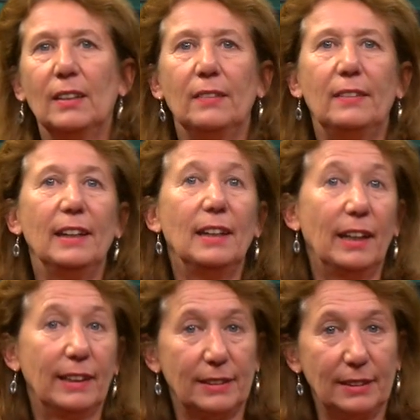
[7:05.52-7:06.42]
Then I
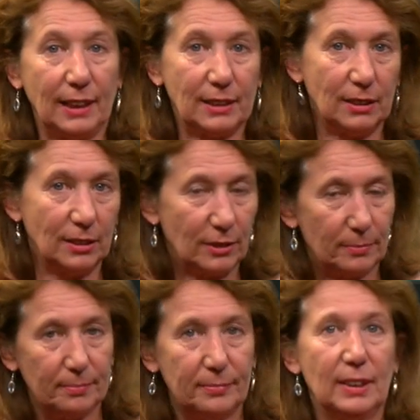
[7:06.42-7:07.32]
get an accident.
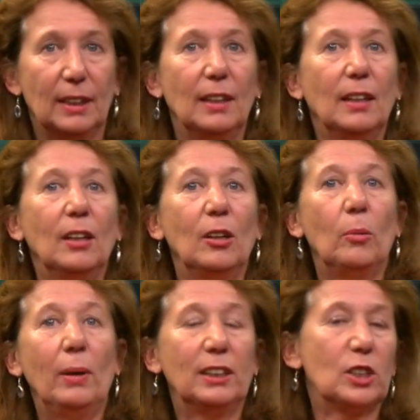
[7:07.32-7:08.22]

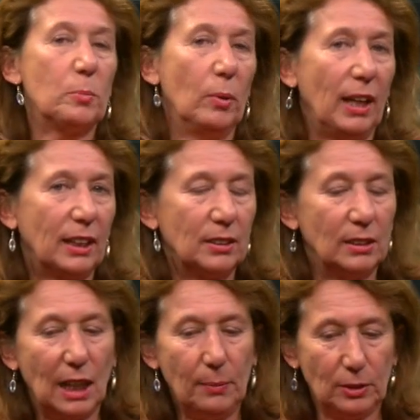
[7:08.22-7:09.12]
When it's a small accident,
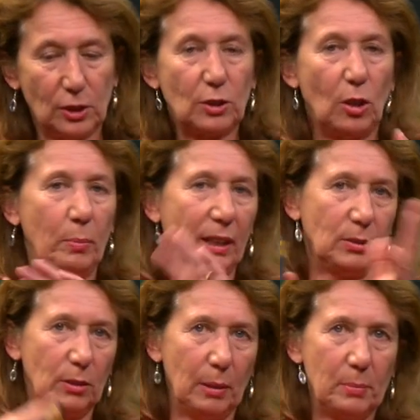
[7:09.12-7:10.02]
I will just go back
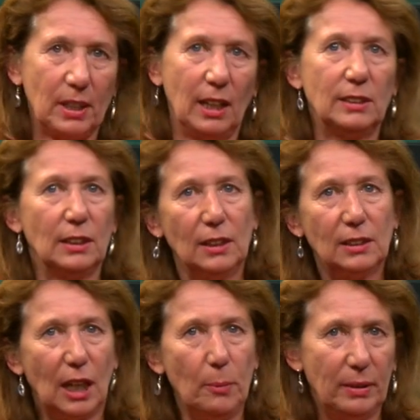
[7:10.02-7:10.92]
to the website,
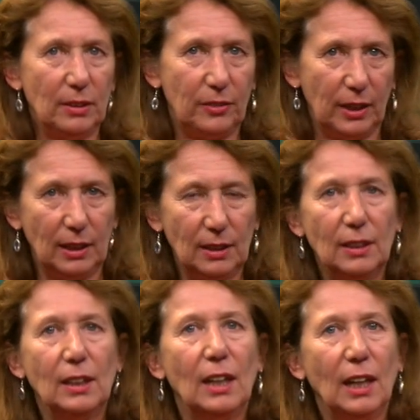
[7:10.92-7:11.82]
type in a thing,
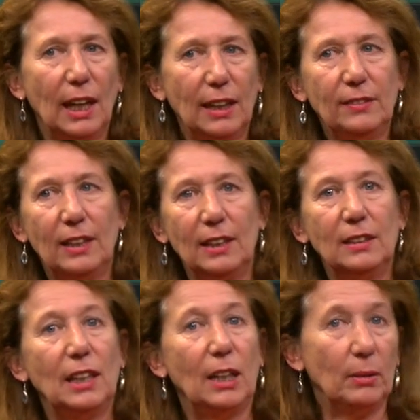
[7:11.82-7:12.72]
and then
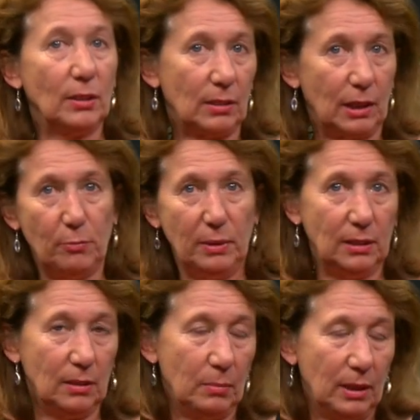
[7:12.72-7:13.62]
they will give me
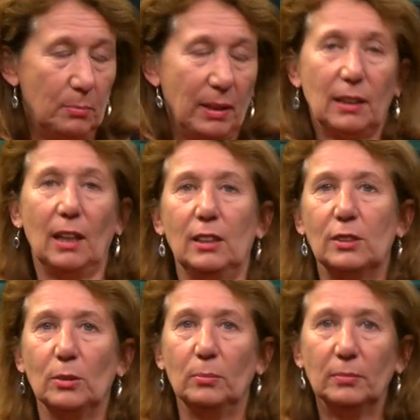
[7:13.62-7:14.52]
the money back, I
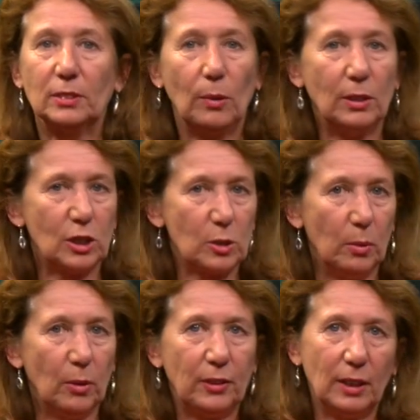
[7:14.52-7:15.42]
assume. So it's a
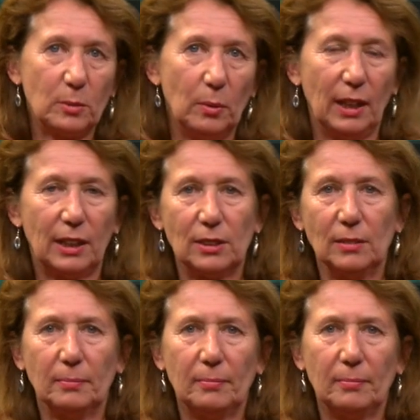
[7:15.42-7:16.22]
small thing, small action.